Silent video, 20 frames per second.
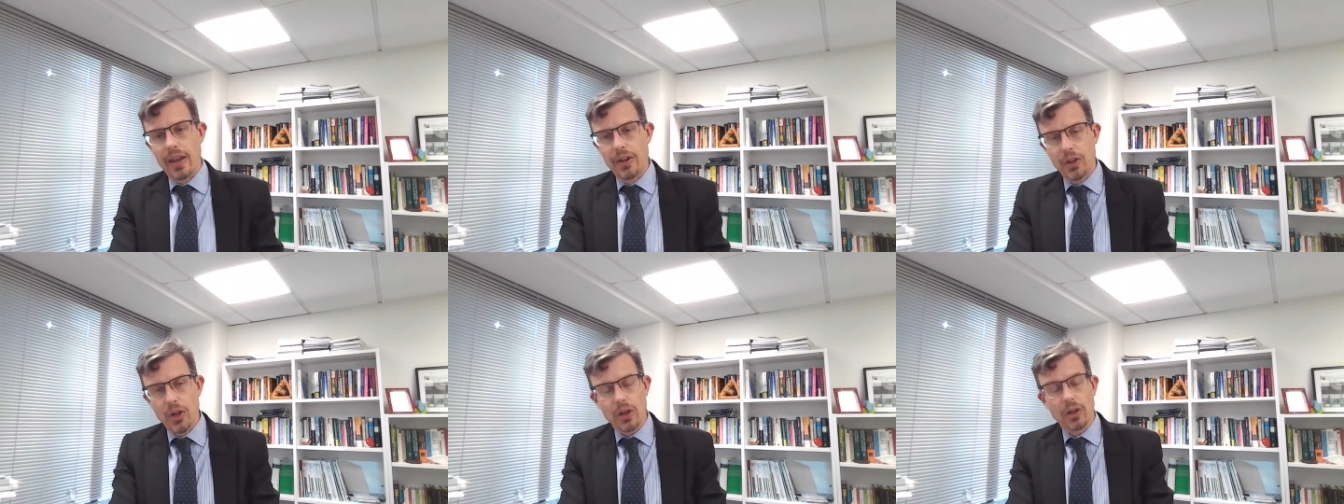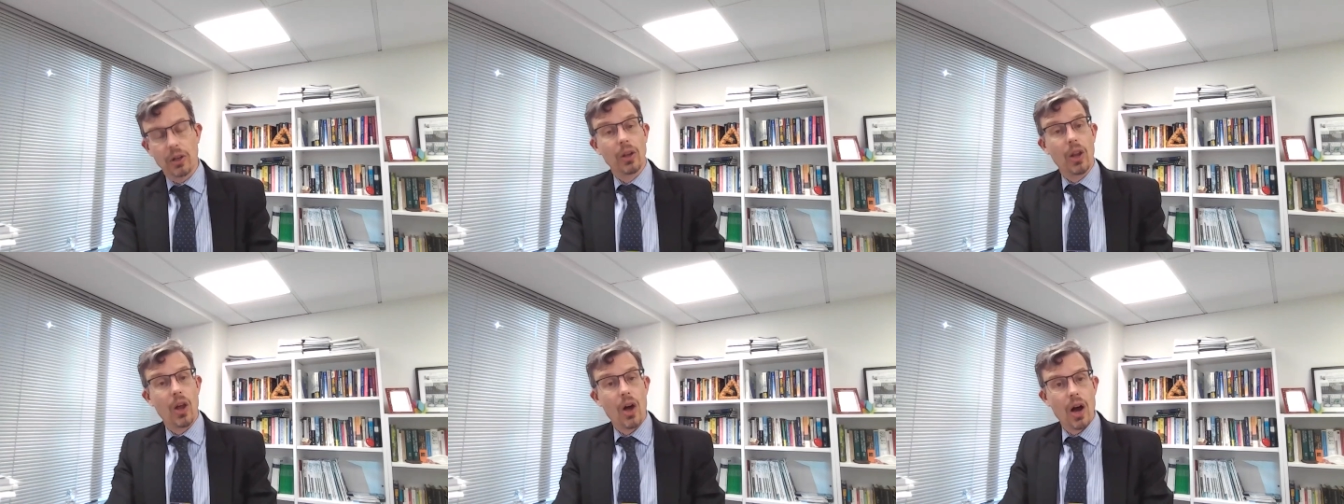It
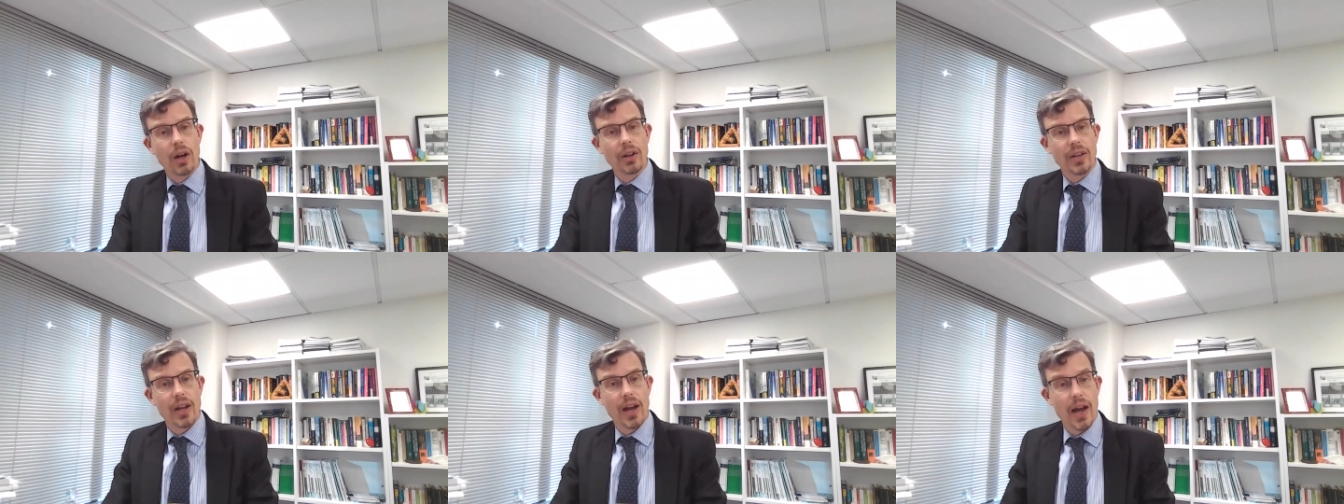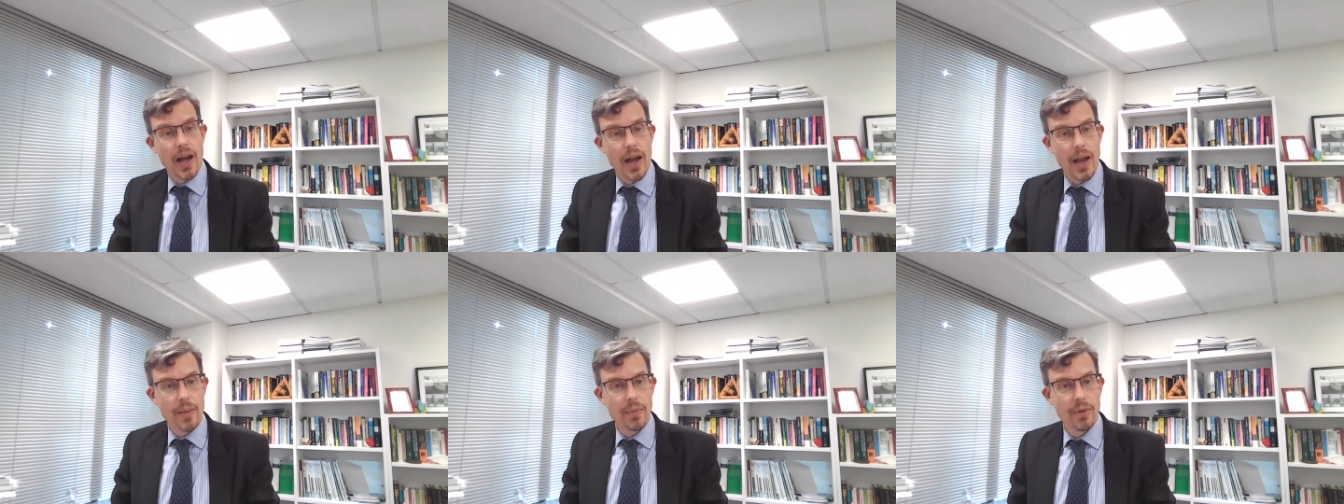took a long
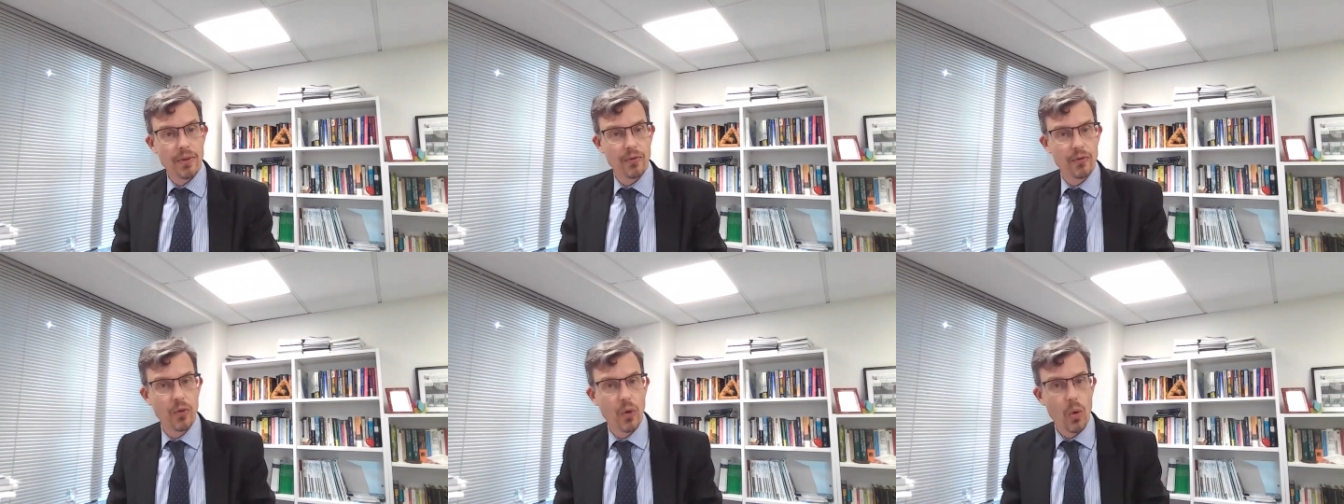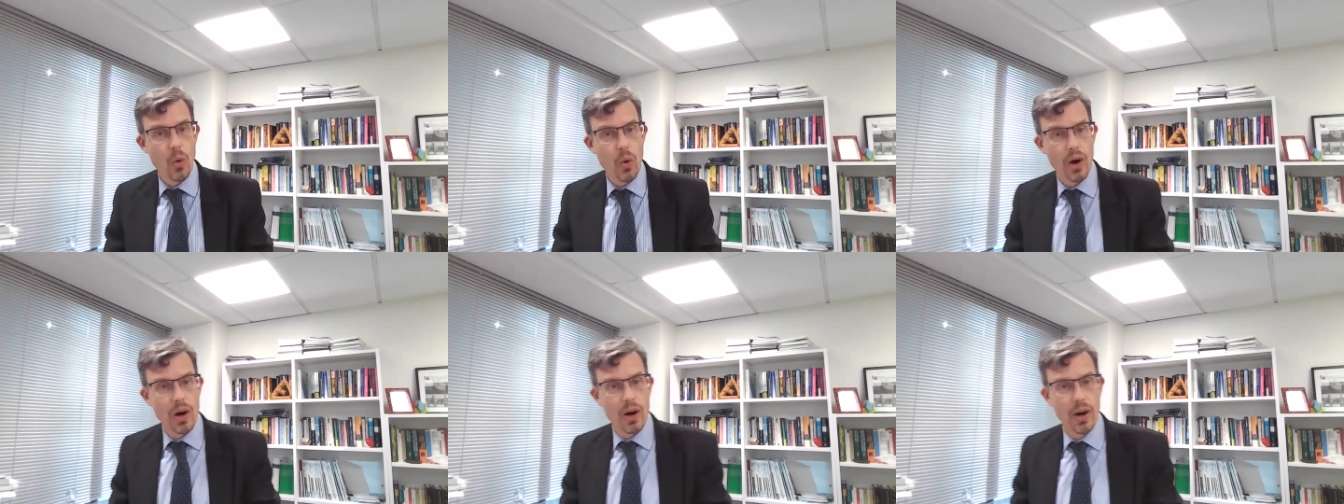time
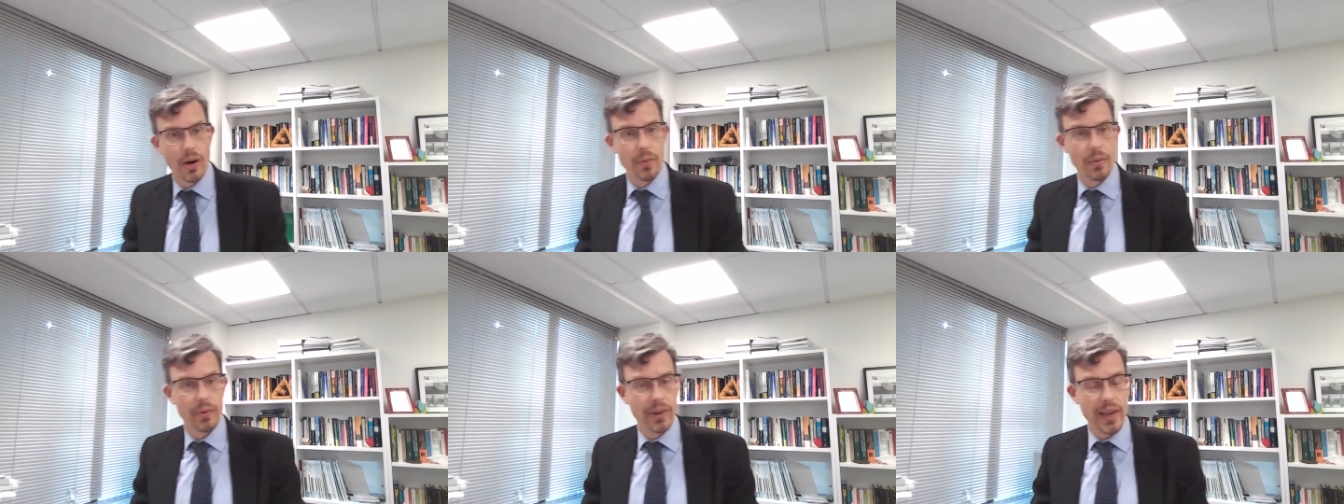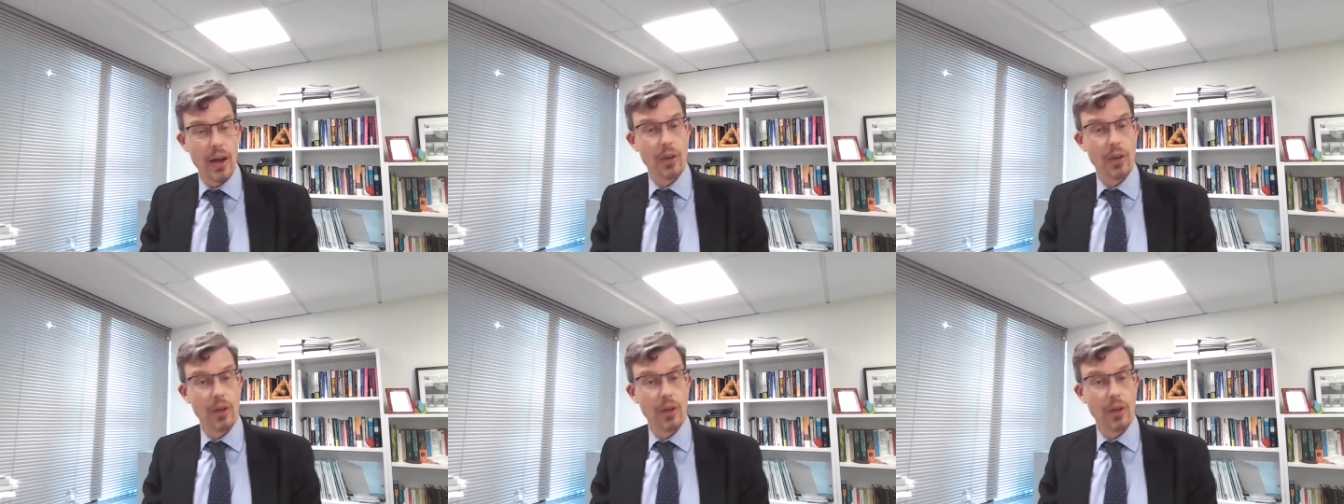for